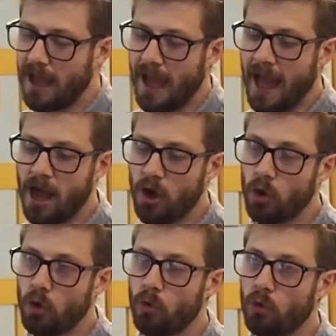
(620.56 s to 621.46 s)

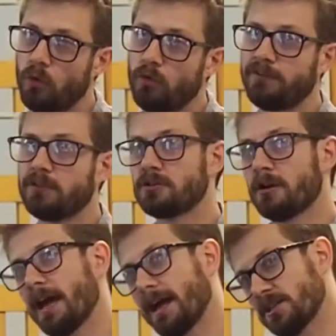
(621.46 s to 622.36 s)
if the
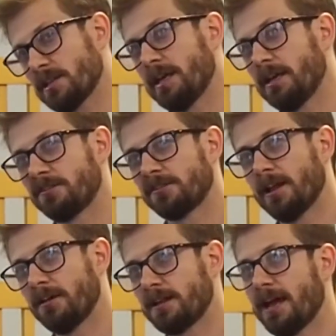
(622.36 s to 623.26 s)
drug actually
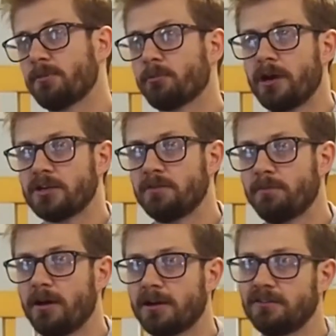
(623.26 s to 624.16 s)
slows down the progression of
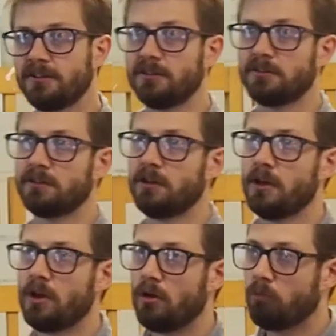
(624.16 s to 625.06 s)
Parkinson's.
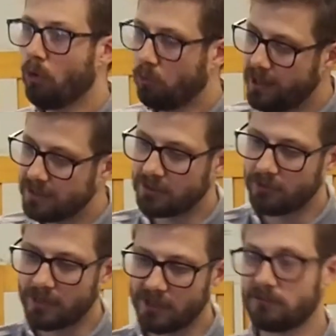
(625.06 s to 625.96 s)
what we're
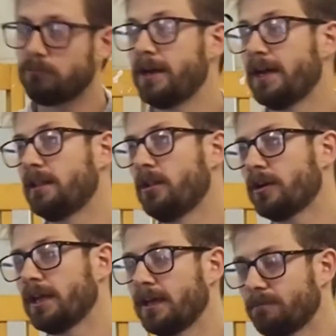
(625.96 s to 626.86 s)
doing is we're
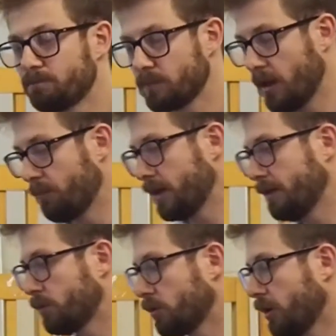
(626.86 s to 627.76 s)
looking at
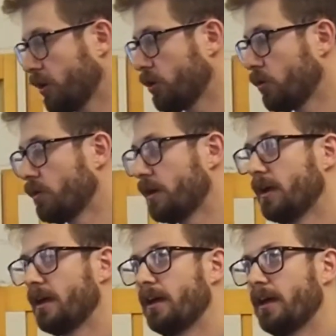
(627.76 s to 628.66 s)
people who
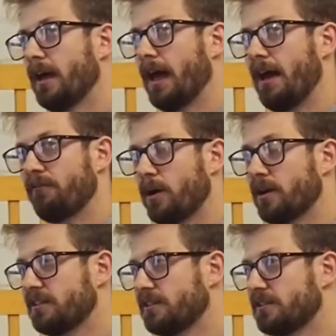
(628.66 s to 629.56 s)
have
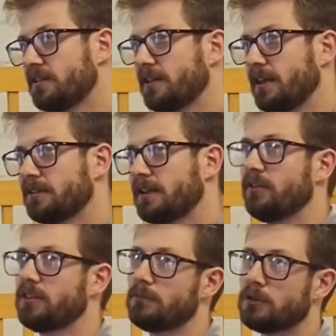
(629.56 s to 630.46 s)
Parkinson's disease,
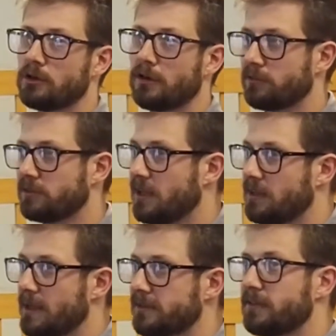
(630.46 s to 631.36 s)
giving them the drug for a
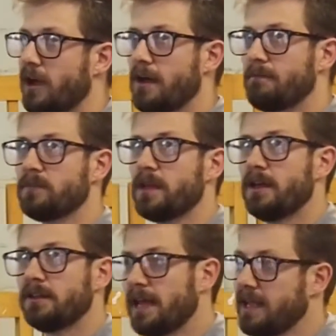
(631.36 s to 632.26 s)
certain amount of time,
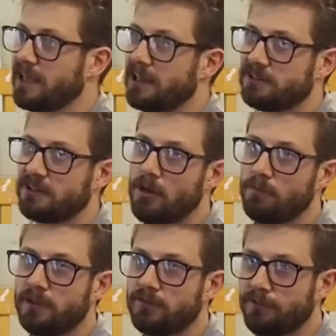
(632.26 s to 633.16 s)
taking a
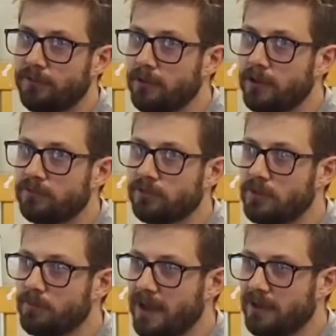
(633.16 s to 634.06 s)
sample of the fluid from
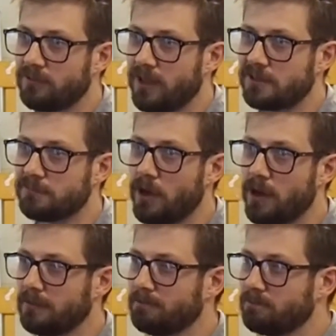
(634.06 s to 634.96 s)
the back of their spine,